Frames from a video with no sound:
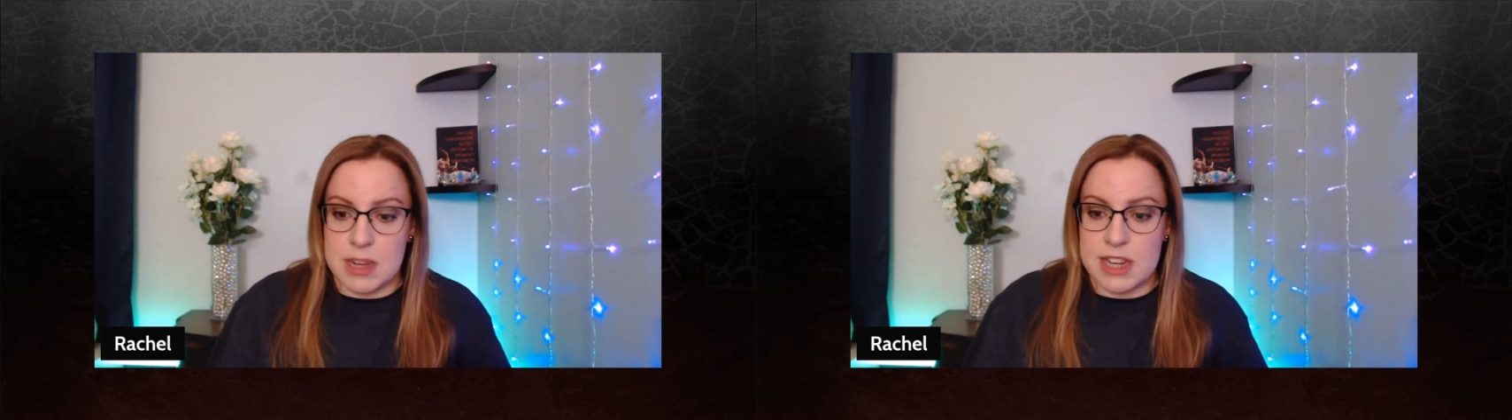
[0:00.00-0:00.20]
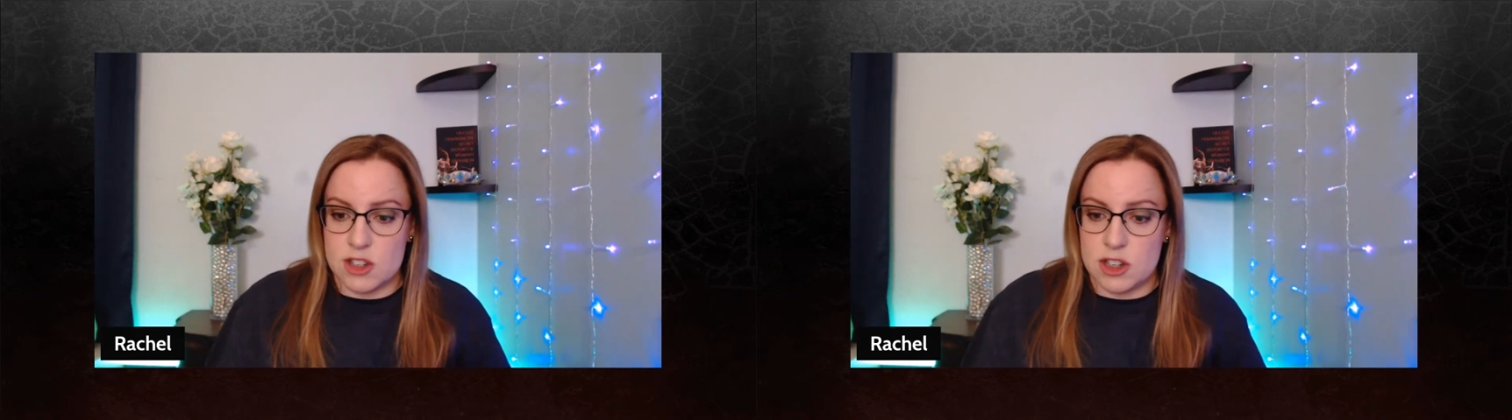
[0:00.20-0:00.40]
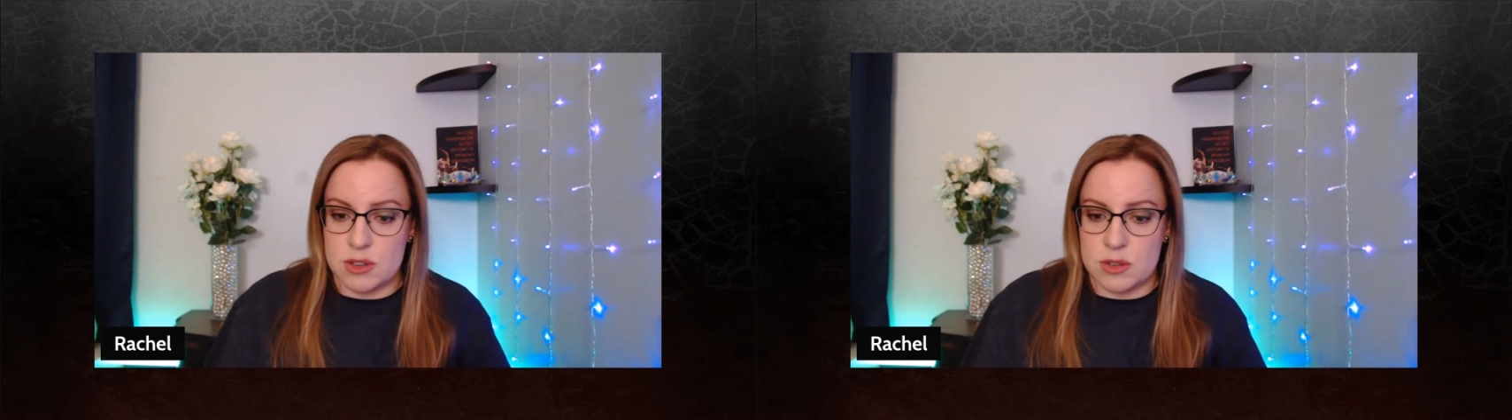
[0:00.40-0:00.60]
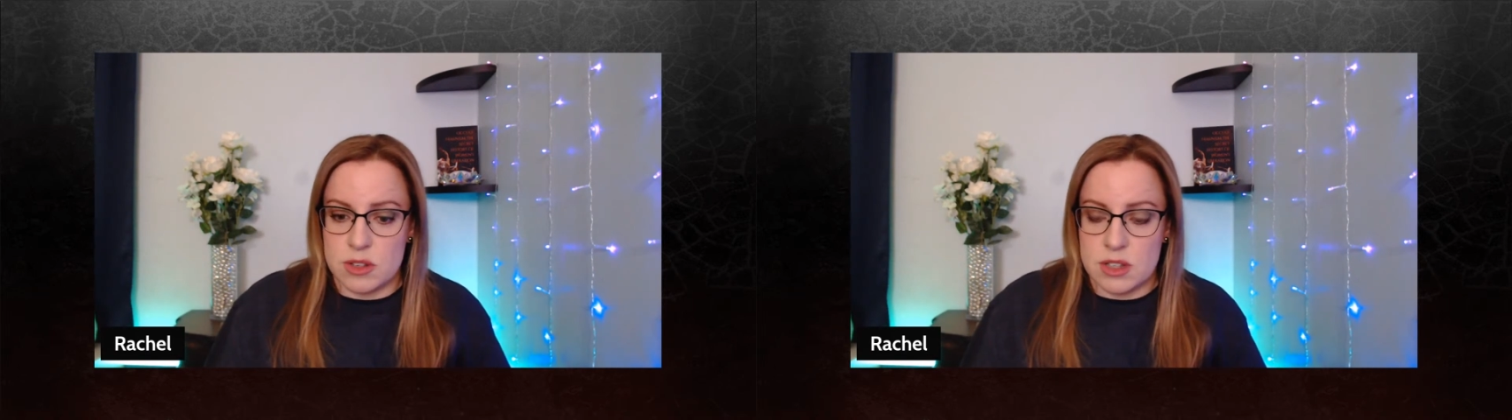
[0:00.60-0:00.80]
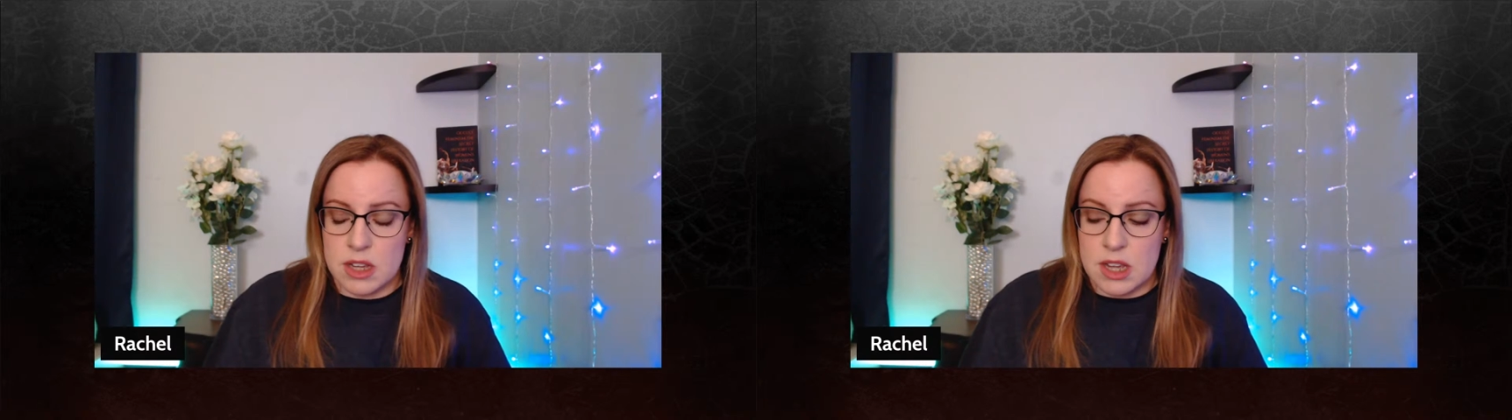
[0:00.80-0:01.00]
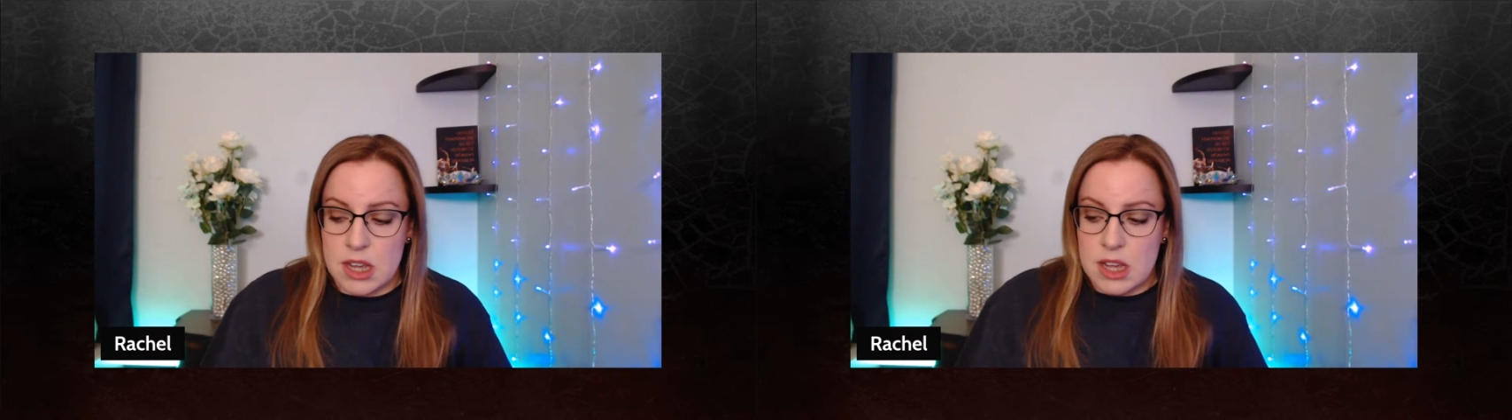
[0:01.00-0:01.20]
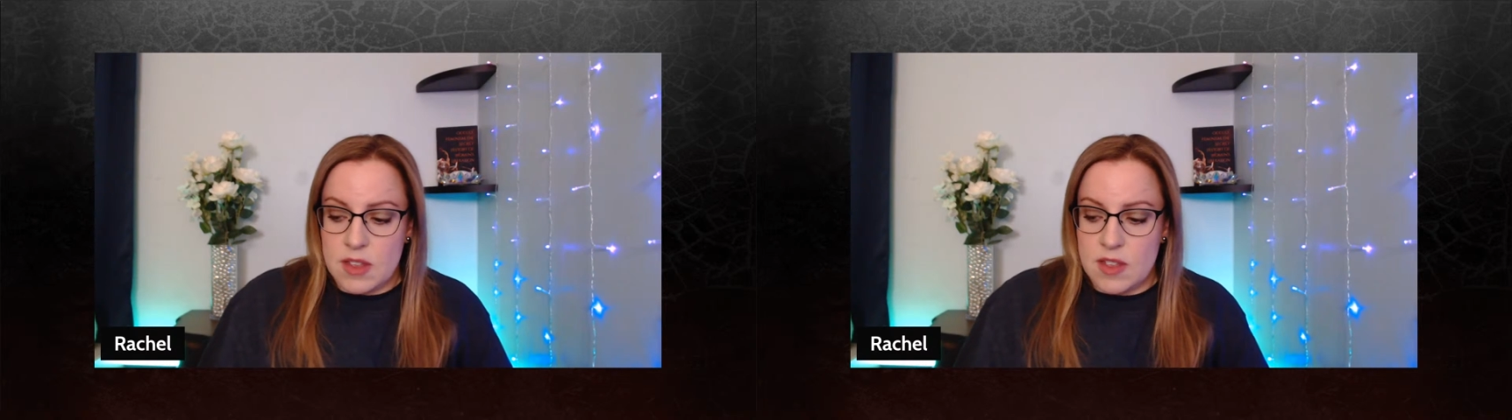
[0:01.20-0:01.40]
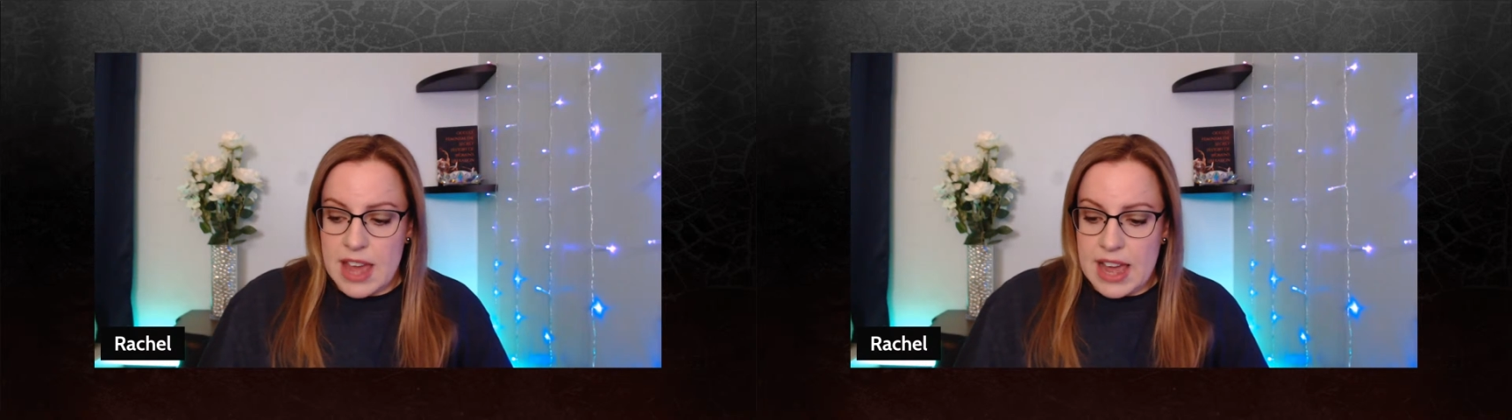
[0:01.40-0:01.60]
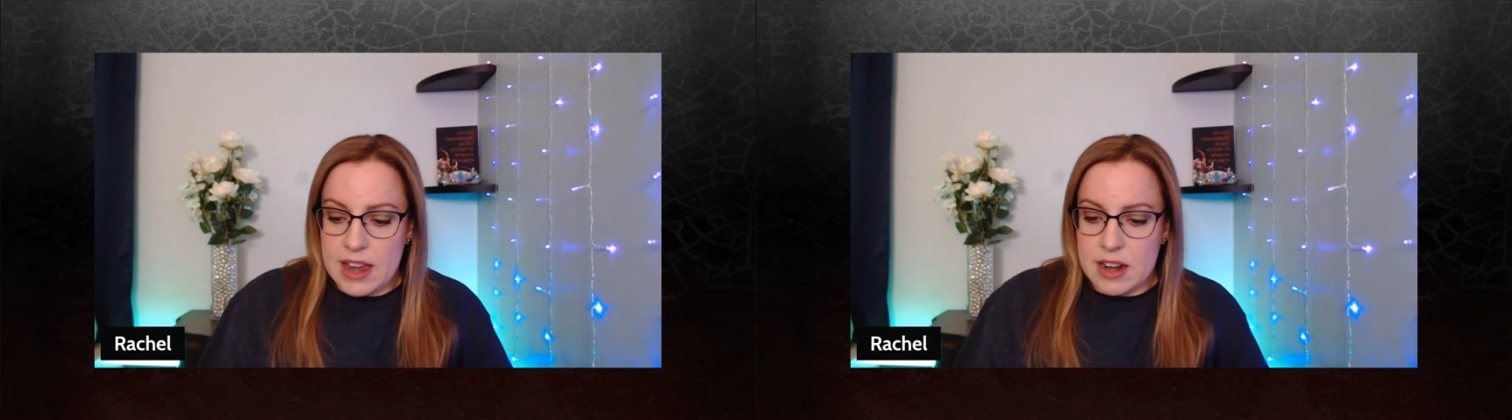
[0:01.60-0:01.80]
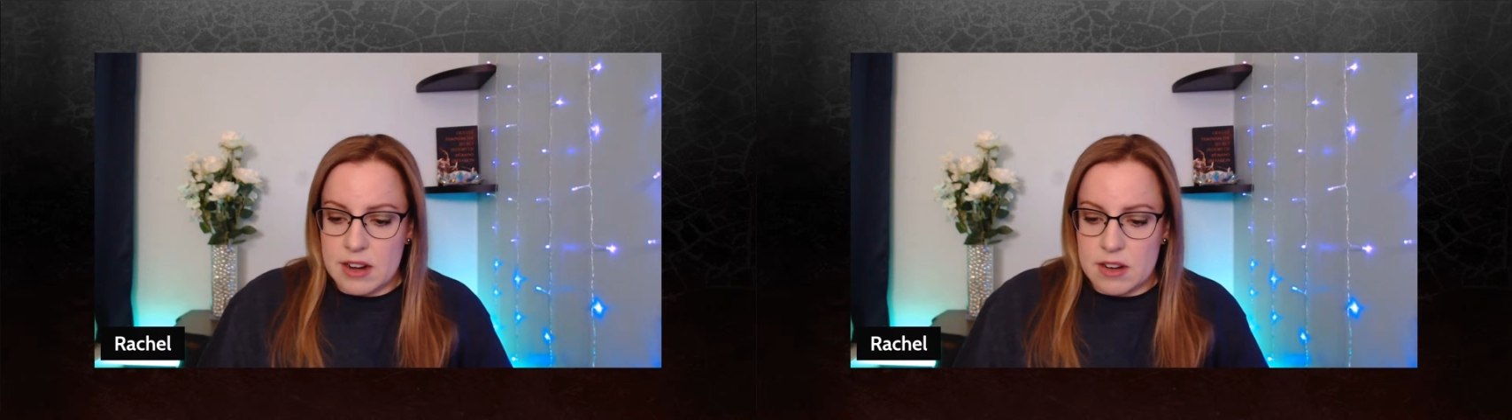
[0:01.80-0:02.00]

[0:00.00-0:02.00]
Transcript: issues that